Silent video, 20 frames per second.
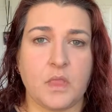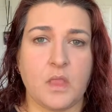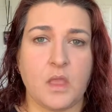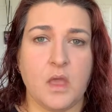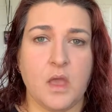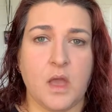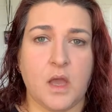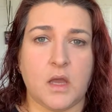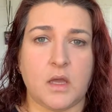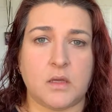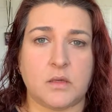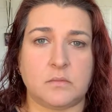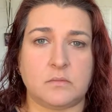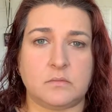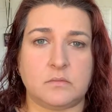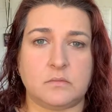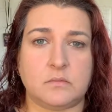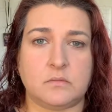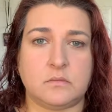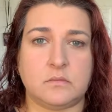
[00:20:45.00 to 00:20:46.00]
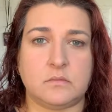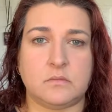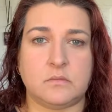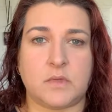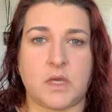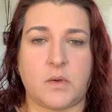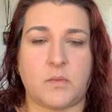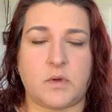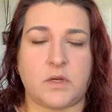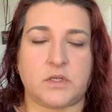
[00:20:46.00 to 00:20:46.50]

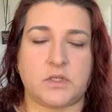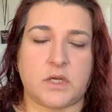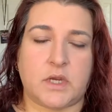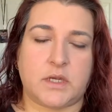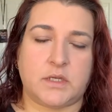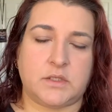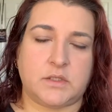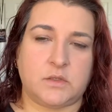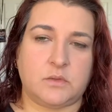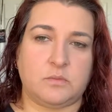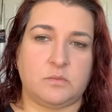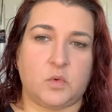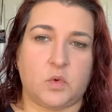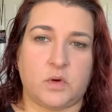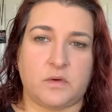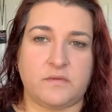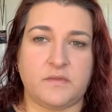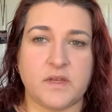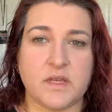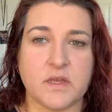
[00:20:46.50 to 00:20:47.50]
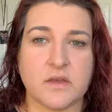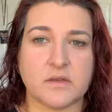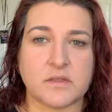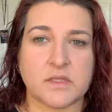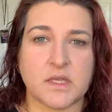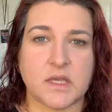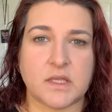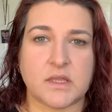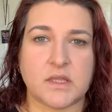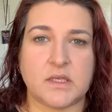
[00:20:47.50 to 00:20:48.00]
more videos
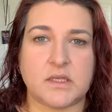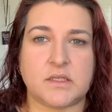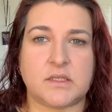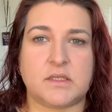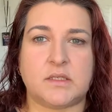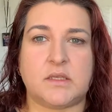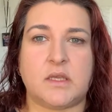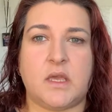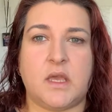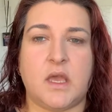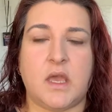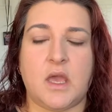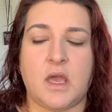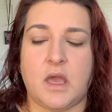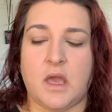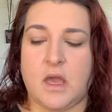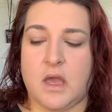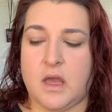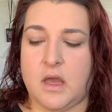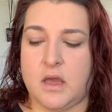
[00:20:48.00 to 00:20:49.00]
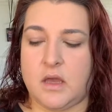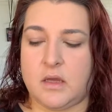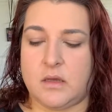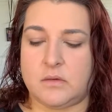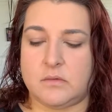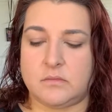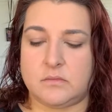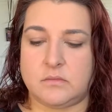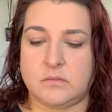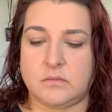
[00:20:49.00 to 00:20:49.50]
like this.
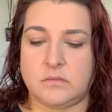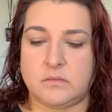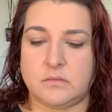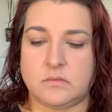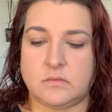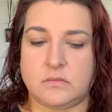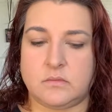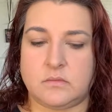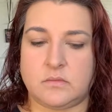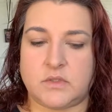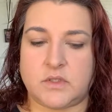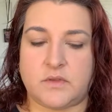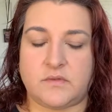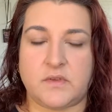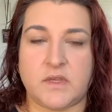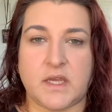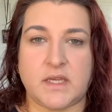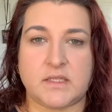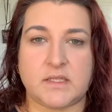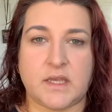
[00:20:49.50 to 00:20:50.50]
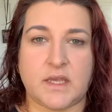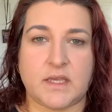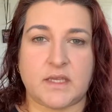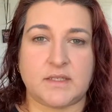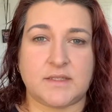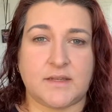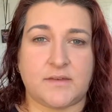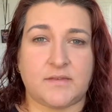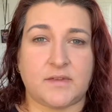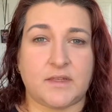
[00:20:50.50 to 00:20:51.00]
So if you guys like it,
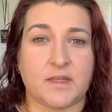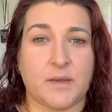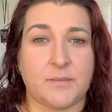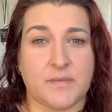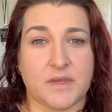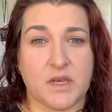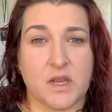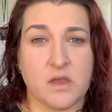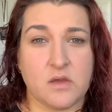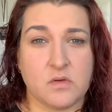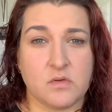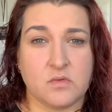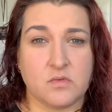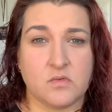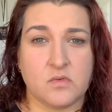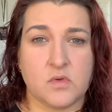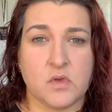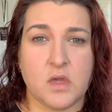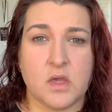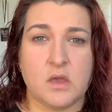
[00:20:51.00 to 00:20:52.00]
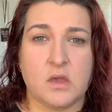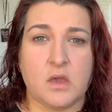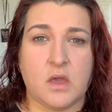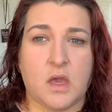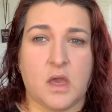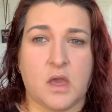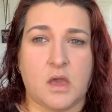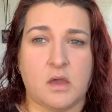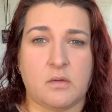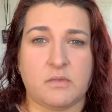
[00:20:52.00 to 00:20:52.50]
definitely let me know.
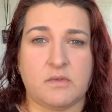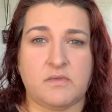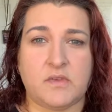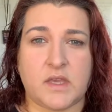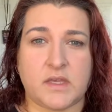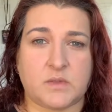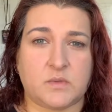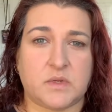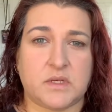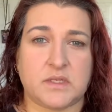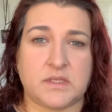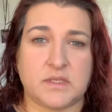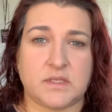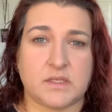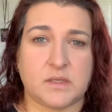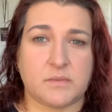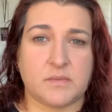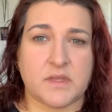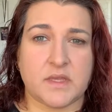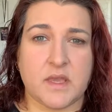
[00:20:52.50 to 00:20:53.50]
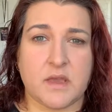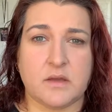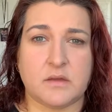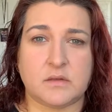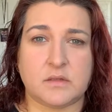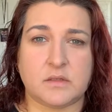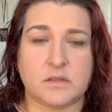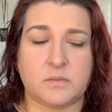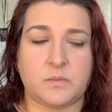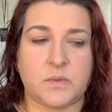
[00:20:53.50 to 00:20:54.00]
If you guys want to see something
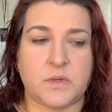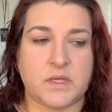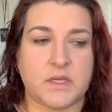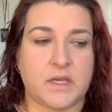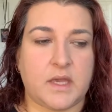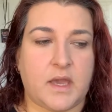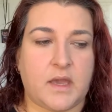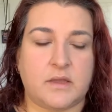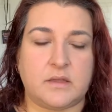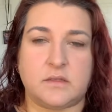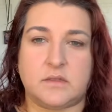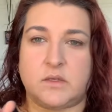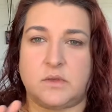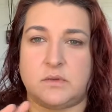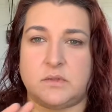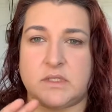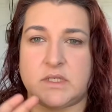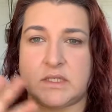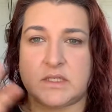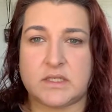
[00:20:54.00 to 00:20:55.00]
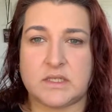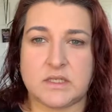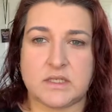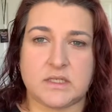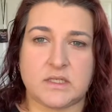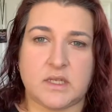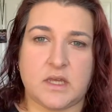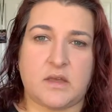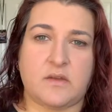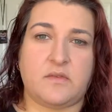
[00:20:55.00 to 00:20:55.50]
else. But yeah, so Disney
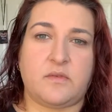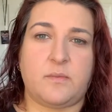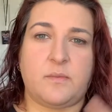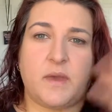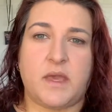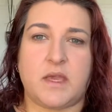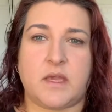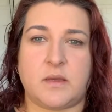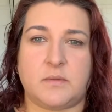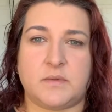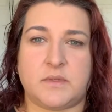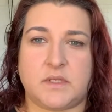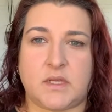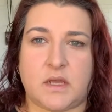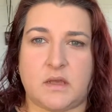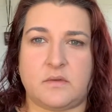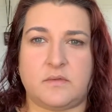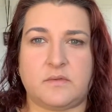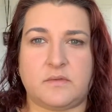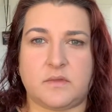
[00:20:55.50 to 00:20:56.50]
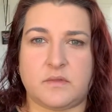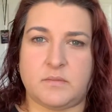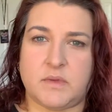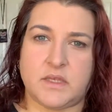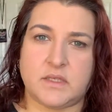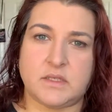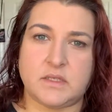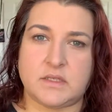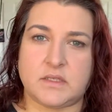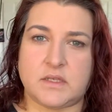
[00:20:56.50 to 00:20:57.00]
stuff, makeup stuff,
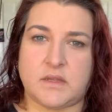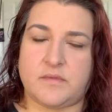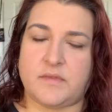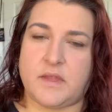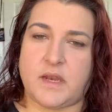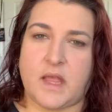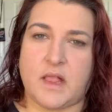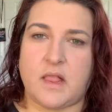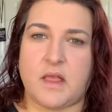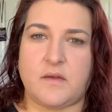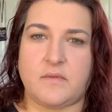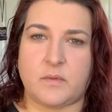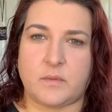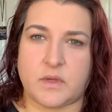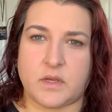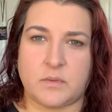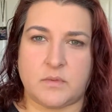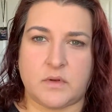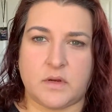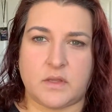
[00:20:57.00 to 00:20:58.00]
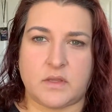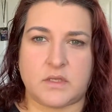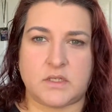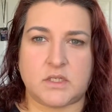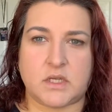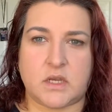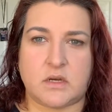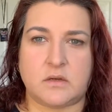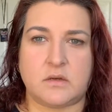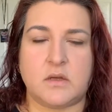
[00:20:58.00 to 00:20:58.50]
basically stuff that I love, I'm going to put on this
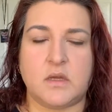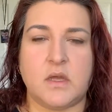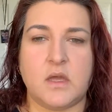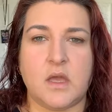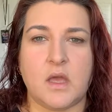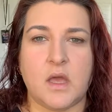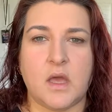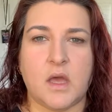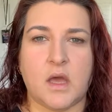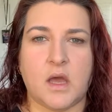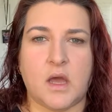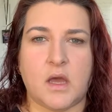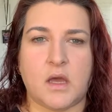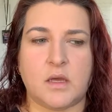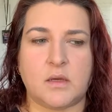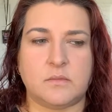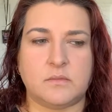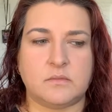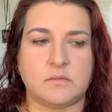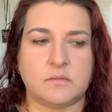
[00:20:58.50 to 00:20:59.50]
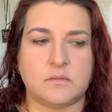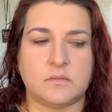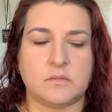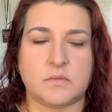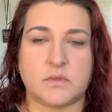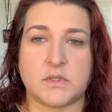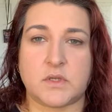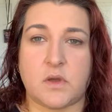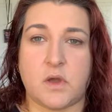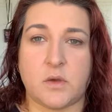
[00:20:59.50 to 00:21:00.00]
channel.
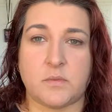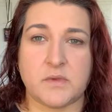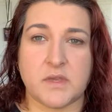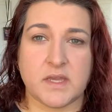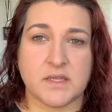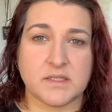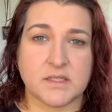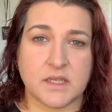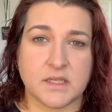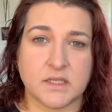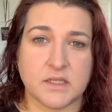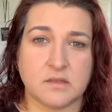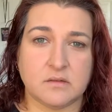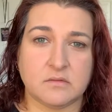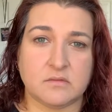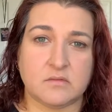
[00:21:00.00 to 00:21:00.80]
So I hope you guys like it.